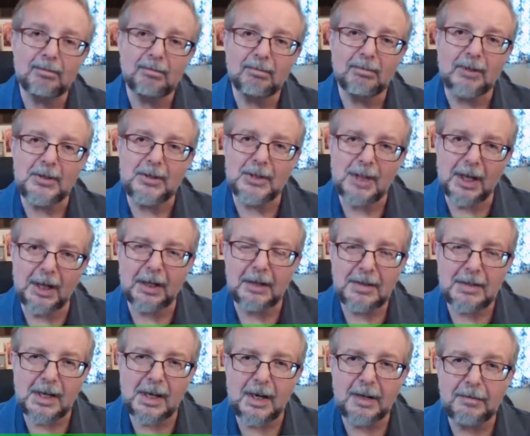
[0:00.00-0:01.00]
by setting
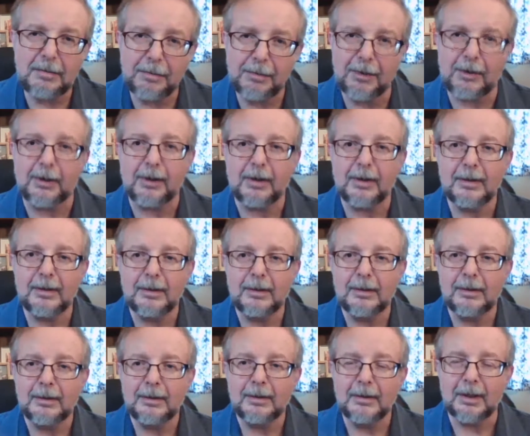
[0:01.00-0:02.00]
aside fear
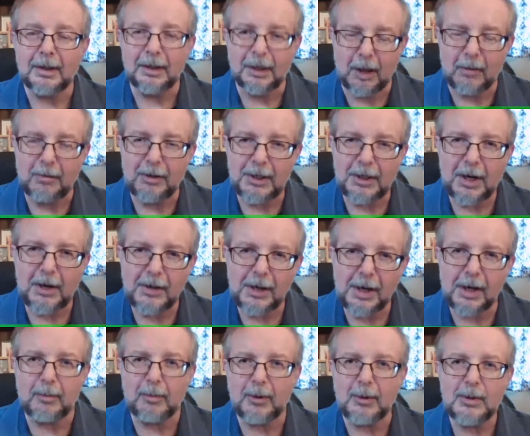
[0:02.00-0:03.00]
and loving our
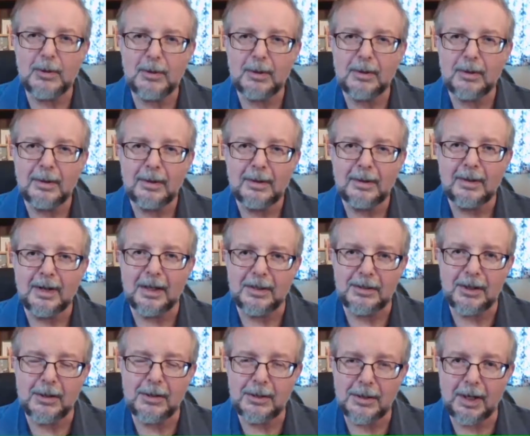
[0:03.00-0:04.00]
neighbors as
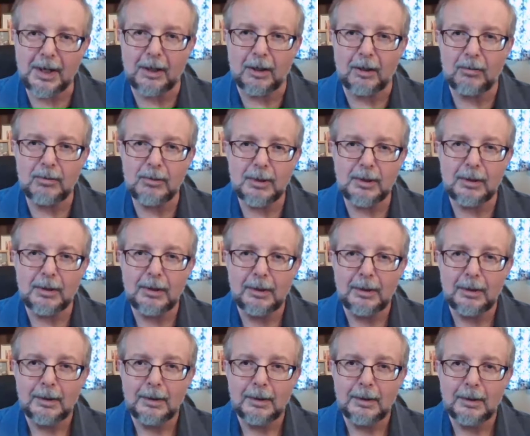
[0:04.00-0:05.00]
ourselves.
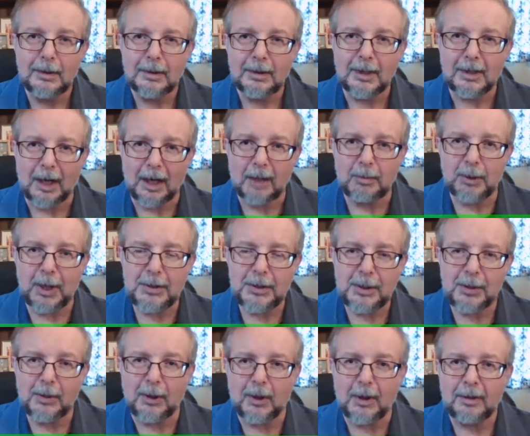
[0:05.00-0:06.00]
God bless
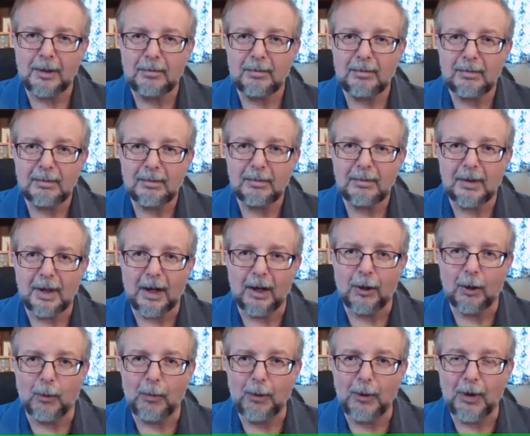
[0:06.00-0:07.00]
you all. I
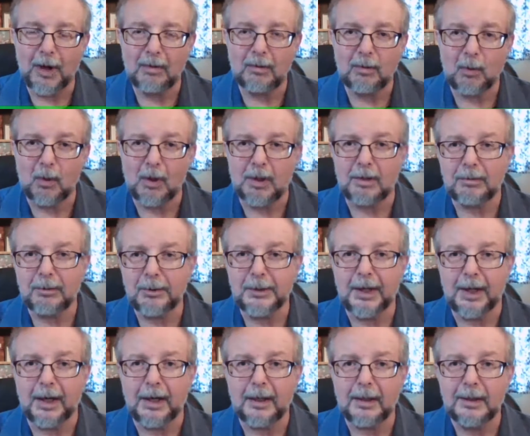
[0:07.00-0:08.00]
hope you have a wonderful
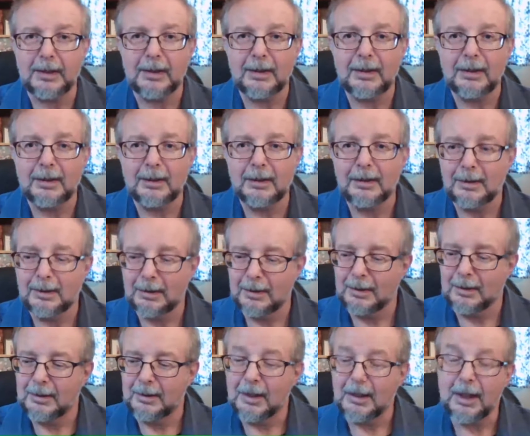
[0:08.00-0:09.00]
day.
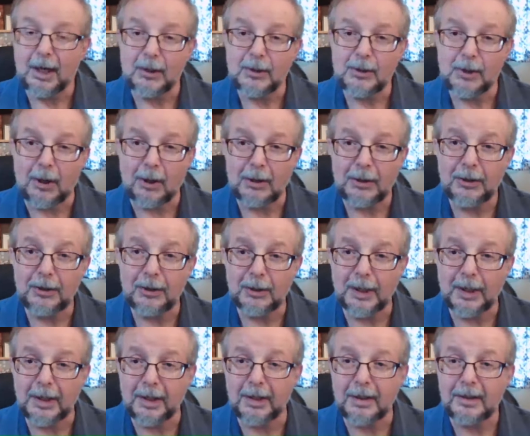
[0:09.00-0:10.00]
I'll talk to you
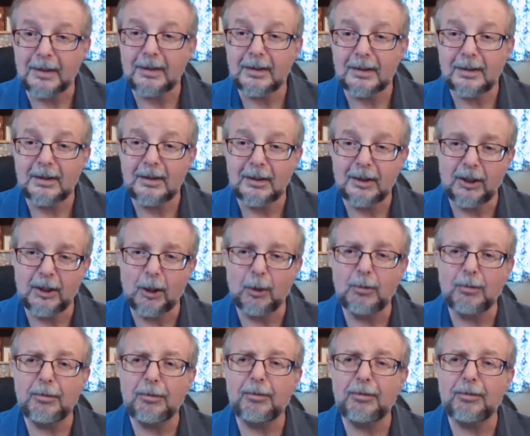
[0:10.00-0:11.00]
later. Go
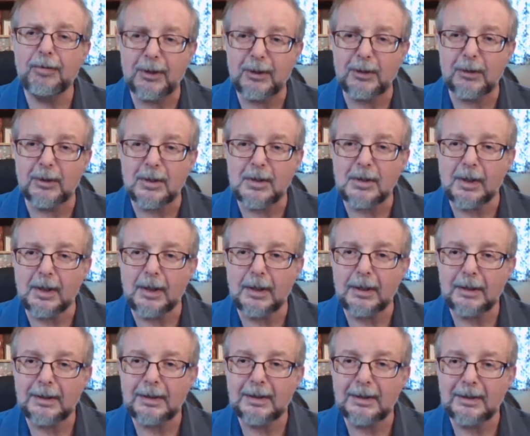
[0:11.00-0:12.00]
fearlessly.
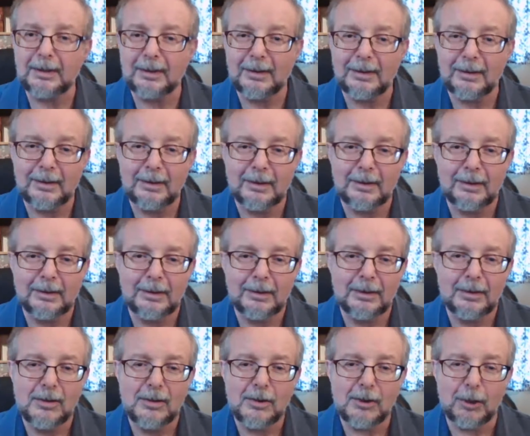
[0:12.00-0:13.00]

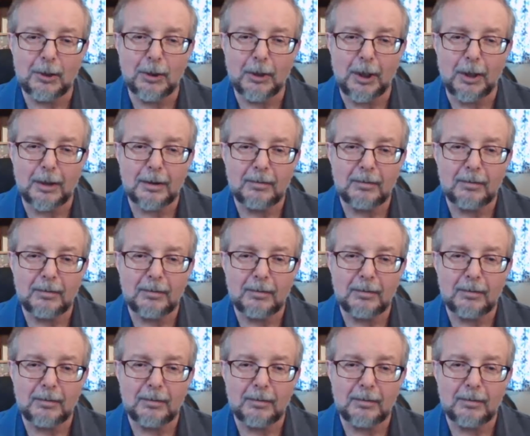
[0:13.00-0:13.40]
So long.